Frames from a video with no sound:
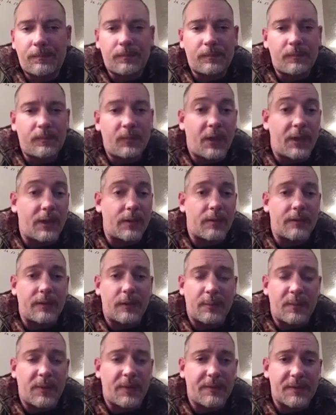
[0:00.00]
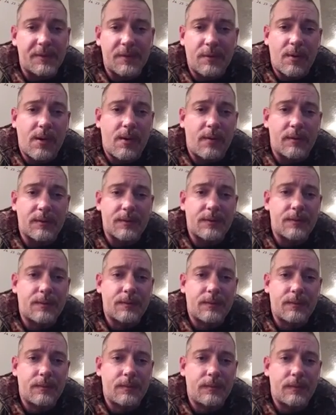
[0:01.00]
They interviewed me for 2 hours.
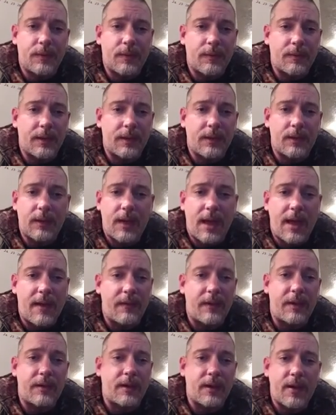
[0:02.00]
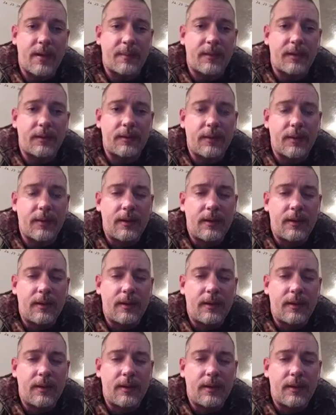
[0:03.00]
They didn't have anything on me.